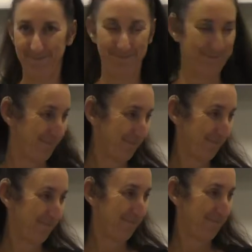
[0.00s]
if something
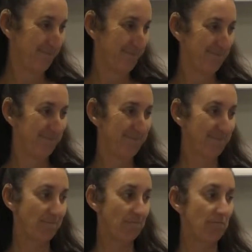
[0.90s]
is happening
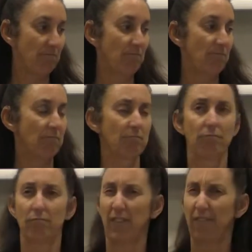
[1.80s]
soon.
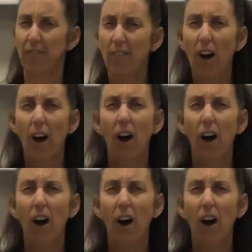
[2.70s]
If